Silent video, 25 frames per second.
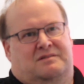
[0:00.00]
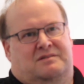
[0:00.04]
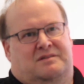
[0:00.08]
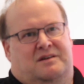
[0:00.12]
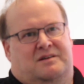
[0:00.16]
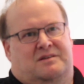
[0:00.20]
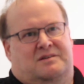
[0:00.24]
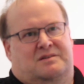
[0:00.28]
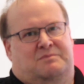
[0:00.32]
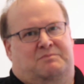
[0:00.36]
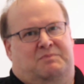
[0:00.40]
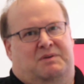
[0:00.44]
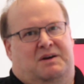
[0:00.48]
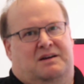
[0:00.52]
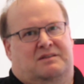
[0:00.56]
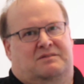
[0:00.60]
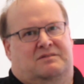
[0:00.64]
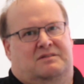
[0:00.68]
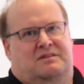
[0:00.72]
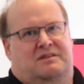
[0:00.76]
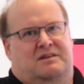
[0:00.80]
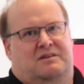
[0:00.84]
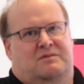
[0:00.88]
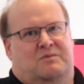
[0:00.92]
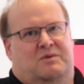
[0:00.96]

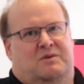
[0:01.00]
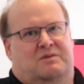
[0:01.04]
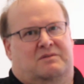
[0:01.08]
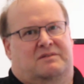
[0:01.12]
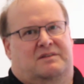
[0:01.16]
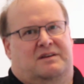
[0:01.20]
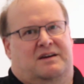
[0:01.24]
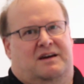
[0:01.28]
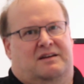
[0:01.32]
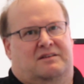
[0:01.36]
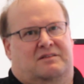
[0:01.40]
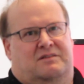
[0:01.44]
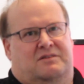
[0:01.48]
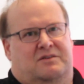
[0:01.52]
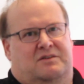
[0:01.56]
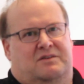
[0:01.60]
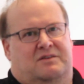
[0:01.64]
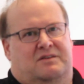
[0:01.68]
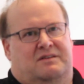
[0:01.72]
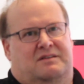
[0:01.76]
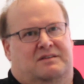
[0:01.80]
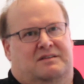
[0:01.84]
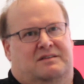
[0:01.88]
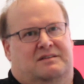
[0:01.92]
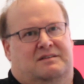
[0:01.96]
expected, they weren't that
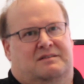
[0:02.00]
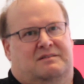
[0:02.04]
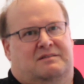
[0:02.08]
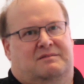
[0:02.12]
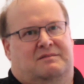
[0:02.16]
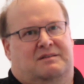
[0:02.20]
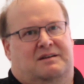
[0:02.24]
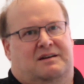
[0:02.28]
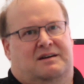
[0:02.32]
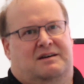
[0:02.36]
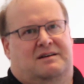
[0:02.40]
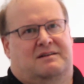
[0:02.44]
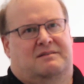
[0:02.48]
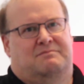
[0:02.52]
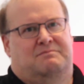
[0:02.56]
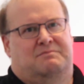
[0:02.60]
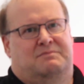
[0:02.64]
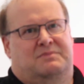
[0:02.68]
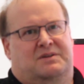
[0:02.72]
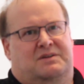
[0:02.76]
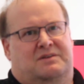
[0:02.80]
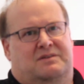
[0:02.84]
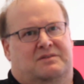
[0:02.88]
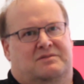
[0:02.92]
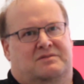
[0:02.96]
good
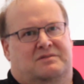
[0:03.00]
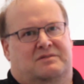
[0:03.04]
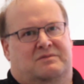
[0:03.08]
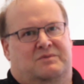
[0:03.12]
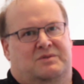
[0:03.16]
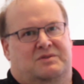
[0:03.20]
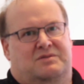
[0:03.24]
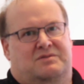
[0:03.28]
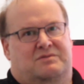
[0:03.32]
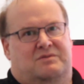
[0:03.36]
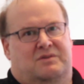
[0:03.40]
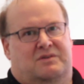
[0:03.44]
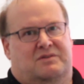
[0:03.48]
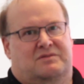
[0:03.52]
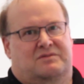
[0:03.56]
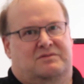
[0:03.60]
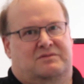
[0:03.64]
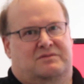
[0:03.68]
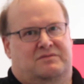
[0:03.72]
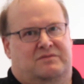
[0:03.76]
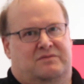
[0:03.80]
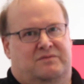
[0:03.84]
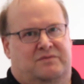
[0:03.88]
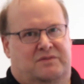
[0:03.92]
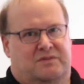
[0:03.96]
because of the restrictions
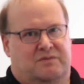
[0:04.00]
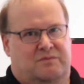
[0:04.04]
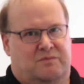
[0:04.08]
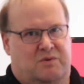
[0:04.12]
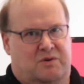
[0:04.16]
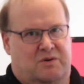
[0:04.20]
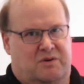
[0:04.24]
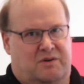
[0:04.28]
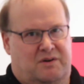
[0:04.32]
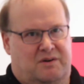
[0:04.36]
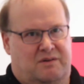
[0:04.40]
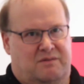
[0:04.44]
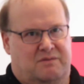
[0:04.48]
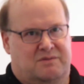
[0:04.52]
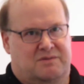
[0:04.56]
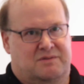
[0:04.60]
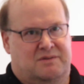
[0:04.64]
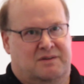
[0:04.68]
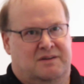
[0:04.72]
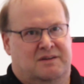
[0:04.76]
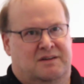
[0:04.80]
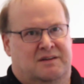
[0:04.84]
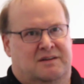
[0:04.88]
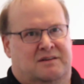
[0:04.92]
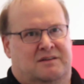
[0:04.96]
for the workers. It
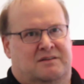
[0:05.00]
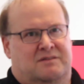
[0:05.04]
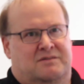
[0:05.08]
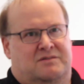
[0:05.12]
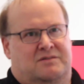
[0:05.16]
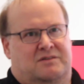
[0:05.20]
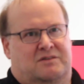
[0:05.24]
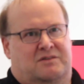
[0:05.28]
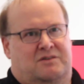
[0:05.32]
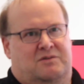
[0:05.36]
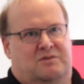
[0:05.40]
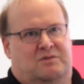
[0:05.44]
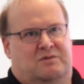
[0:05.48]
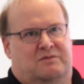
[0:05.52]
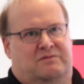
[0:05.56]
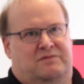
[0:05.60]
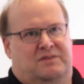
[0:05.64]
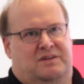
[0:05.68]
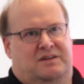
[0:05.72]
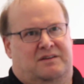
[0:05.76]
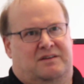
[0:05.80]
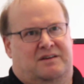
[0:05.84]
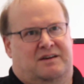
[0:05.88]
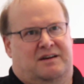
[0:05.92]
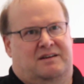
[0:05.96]
was the
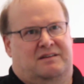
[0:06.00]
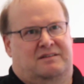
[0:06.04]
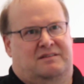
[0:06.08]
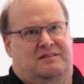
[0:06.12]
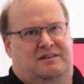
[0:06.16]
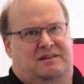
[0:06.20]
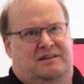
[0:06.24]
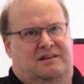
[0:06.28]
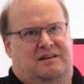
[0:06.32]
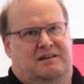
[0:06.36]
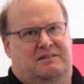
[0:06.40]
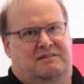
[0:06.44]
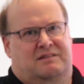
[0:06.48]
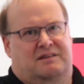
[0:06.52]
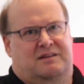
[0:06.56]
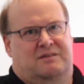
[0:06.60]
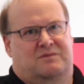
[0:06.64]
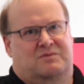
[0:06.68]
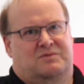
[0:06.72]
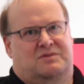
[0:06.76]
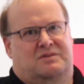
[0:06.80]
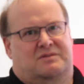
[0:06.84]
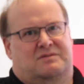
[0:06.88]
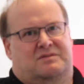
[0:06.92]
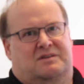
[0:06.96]
COVID-19. I think it
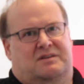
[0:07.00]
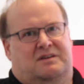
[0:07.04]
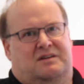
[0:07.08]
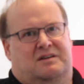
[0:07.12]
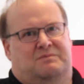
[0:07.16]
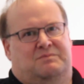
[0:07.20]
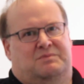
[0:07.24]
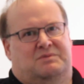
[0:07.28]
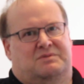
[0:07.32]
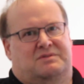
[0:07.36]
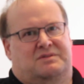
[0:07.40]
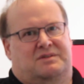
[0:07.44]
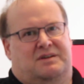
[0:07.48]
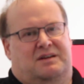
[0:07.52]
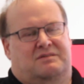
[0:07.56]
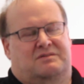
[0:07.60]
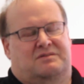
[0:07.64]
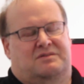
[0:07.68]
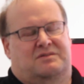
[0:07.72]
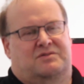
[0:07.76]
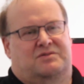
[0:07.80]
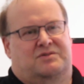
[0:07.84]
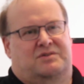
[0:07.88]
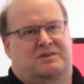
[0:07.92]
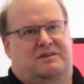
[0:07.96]
was just a couple of cents
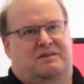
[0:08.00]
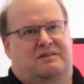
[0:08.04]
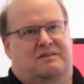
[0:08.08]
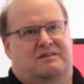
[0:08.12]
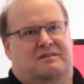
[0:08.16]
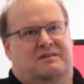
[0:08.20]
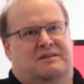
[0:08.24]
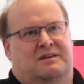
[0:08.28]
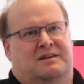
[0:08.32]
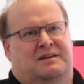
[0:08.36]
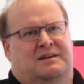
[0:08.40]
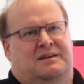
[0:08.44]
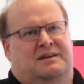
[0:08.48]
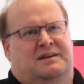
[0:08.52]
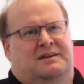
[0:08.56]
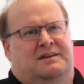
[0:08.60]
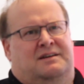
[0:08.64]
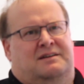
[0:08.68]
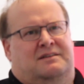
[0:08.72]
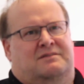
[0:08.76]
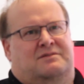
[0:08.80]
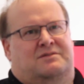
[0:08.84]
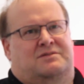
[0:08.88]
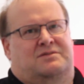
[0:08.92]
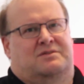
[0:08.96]
a share.
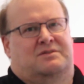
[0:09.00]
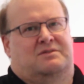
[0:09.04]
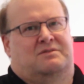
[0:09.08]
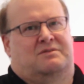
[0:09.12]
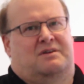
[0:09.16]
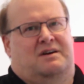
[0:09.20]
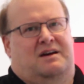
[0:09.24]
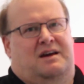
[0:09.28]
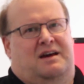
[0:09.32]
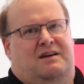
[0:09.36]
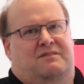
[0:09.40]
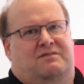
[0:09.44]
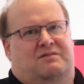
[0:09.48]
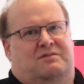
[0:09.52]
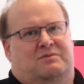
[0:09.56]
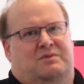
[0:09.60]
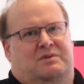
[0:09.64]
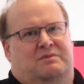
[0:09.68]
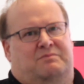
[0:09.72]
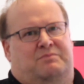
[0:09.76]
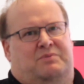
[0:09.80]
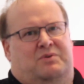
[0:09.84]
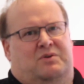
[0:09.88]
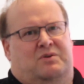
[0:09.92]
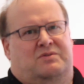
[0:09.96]
So I haven't
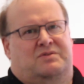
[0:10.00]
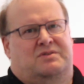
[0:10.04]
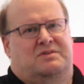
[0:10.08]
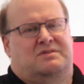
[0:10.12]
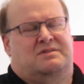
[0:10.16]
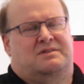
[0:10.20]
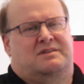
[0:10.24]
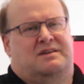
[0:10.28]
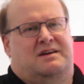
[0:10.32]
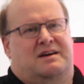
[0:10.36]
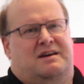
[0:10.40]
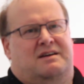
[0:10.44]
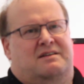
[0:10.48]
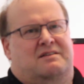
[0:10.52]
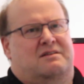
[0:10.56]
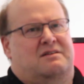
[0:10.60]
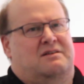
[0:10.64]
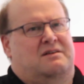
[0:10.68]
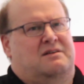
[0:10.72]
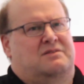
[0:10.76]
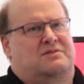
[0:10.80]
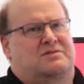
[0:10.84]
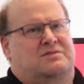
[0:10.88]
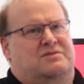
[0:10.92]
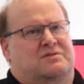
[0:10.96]
repurchased that.
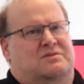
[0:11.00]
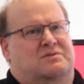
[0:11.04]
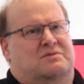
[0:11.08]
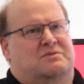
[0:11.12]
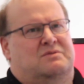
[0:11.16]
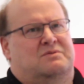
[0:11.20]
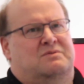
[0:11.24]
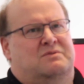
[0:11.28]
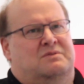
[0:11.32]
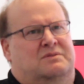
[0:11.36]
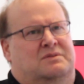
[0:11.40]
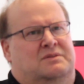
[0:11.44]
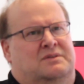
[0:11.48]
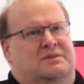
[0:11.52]
Also,